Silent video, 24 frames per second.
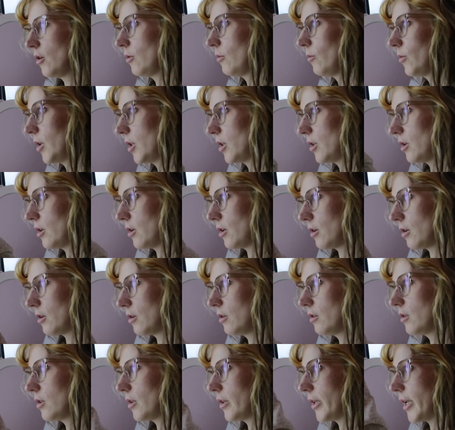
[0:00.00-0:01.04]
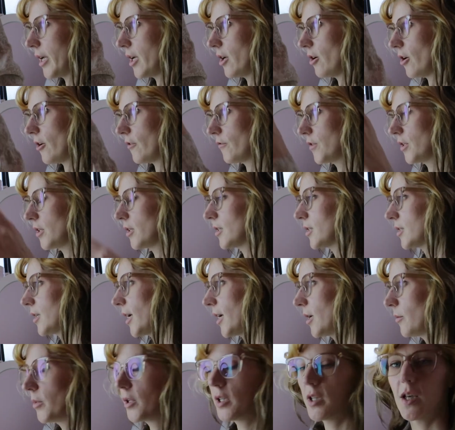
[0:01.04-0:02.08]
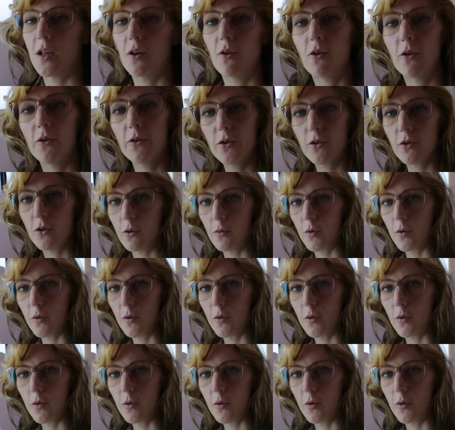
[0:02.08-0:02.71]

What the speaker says: with the light off to the side. But then also